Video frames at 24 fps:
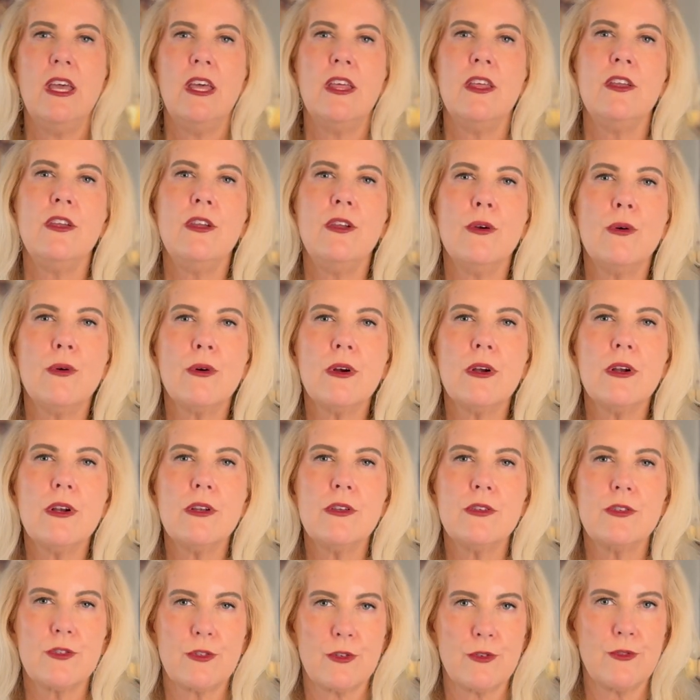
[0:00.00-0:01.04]
Your
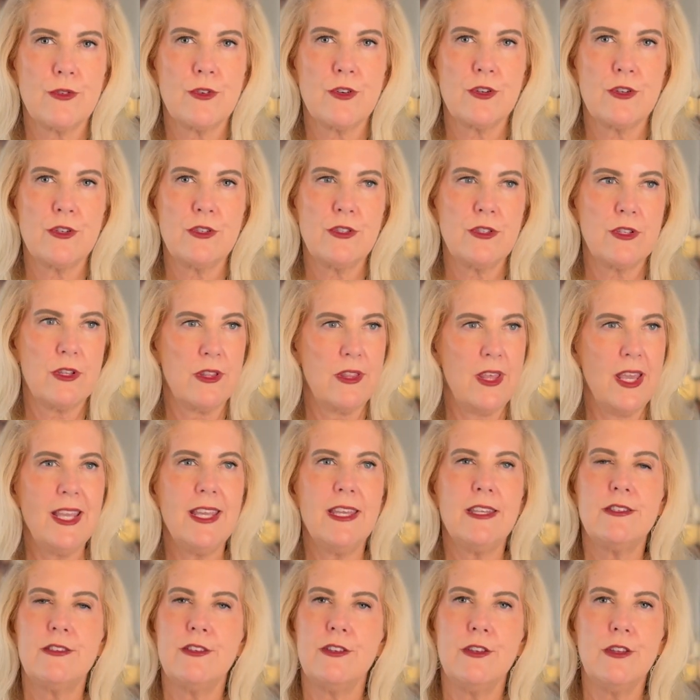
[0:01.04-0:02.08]
servers, they
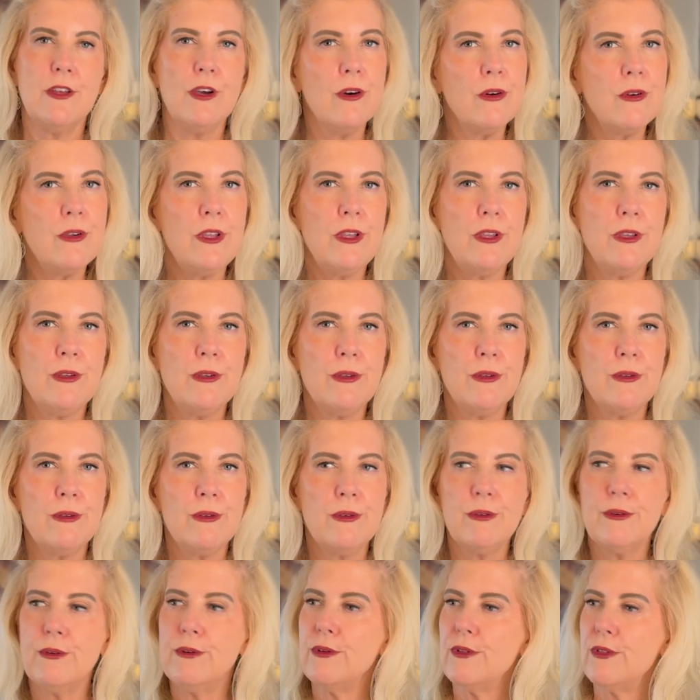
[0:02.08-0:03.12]
get to know
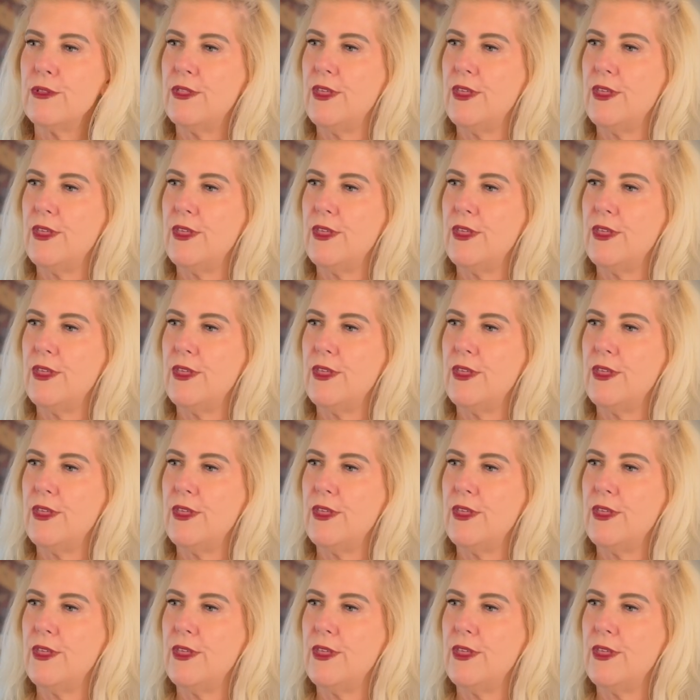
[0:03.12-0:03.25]
you.